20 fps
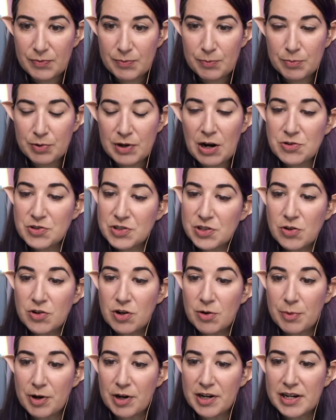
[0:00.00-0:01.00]
browse local
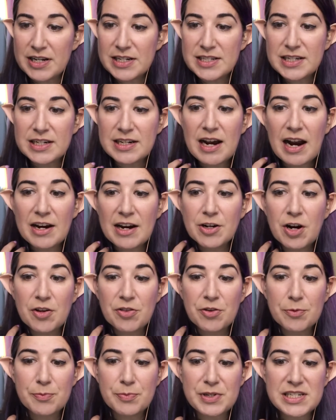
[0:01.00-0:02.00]
markets and hire
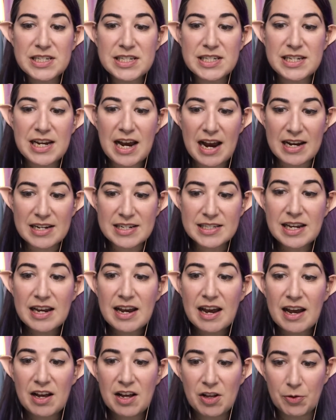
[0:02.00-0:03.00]
other beasts as
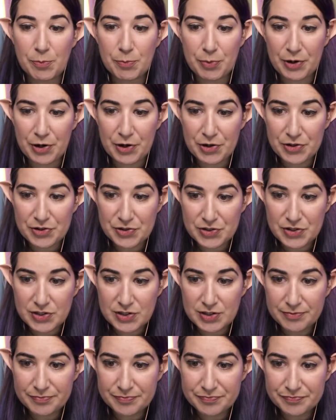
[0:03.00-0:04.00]
helpers.